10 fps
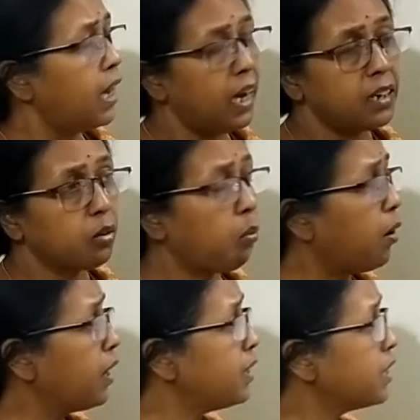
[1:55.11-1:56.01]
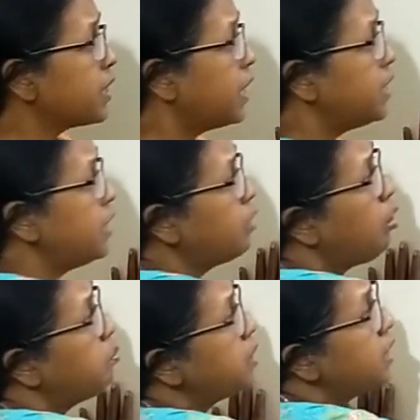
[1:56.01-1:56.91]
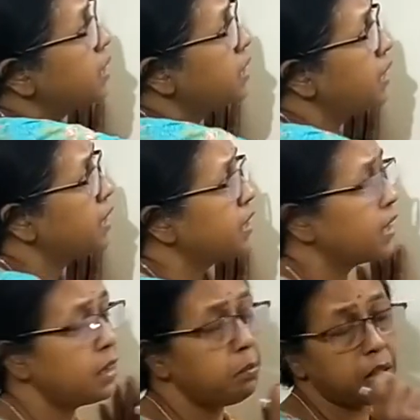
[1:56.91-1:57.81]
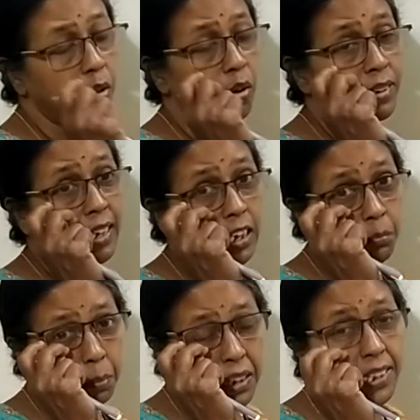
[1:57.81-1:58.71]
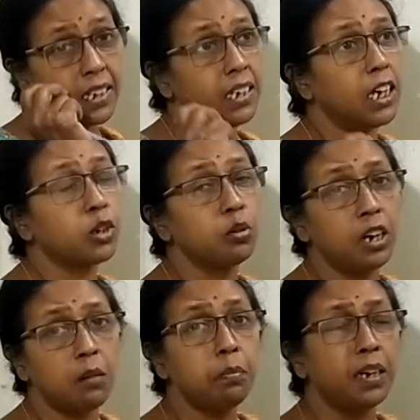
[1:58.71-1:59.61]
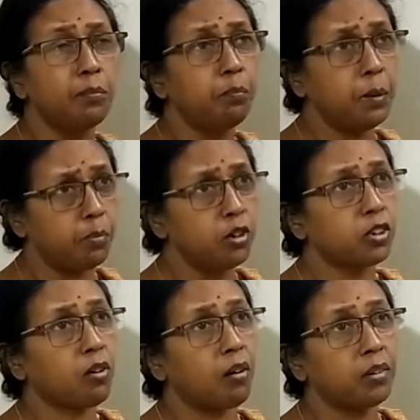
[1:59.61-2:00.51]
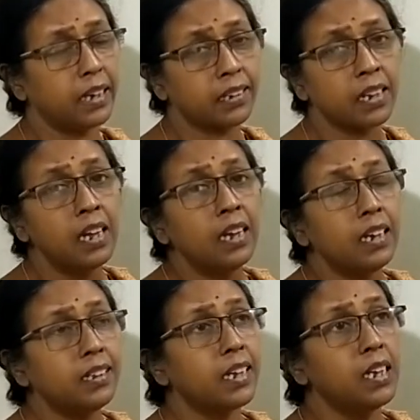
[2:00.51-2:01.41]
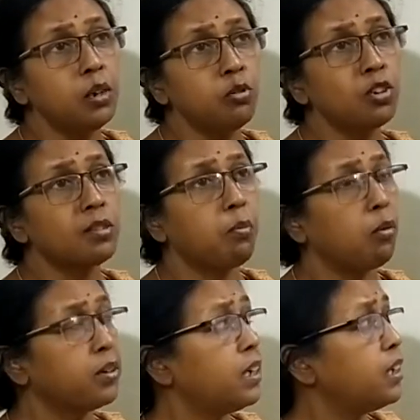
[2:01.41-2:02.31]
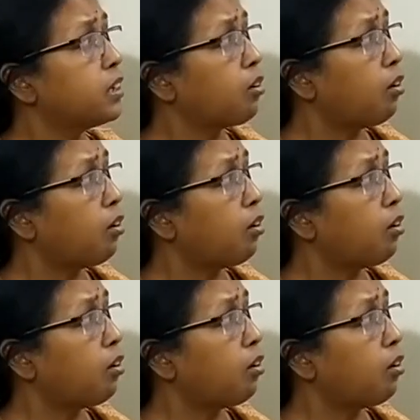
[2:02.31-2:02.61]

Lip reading: And why the standing committee is necessary? Because NPC, National People's Congress, is a huge body. It